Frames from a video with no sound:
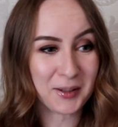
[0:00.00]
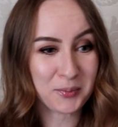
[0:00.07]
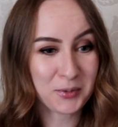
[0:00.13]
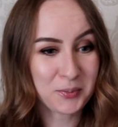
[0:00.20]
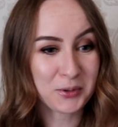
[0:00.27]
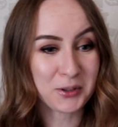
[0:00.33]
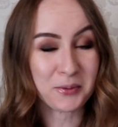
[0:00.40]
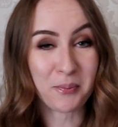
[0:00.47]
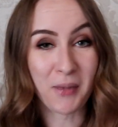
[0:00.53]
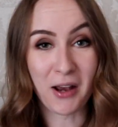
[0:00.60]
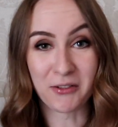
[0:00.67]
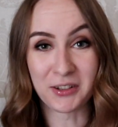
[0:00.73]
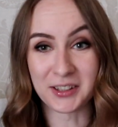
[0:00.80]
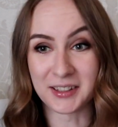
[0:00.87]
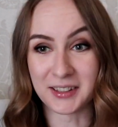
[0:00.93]
people
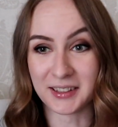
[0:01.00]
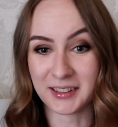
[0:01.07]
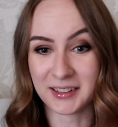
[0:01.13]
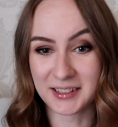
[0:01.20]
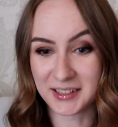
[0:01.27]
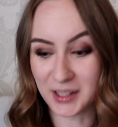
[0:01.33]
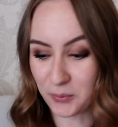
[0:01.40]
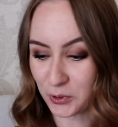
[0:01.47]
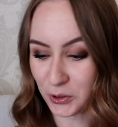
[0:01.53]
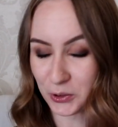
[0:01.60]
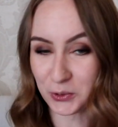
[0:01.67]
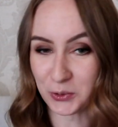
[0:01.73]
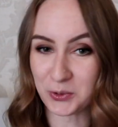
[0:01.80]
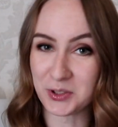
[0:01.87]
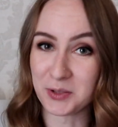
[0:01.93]
marry someone
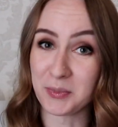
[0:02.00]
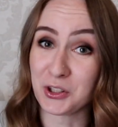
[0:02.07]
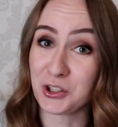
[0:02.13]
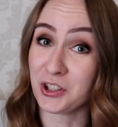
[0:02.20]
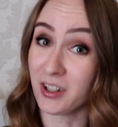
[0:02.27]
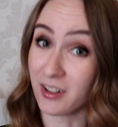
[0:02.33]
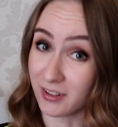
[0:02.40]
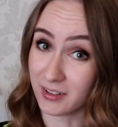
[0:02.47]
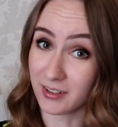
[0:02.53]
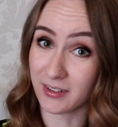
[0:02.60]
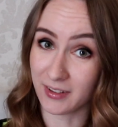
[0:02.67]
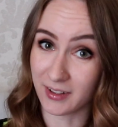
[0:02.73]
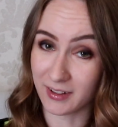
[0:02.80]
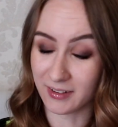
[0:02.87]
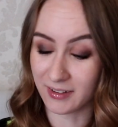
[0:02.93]
who is much younger
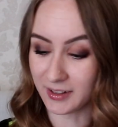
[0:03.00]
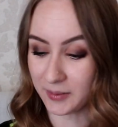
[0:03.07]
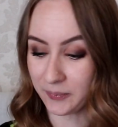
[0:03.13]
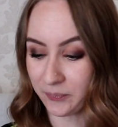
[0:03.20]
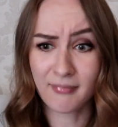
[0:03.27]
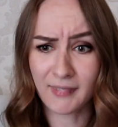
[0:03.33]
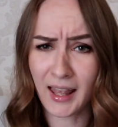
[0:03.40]
than them.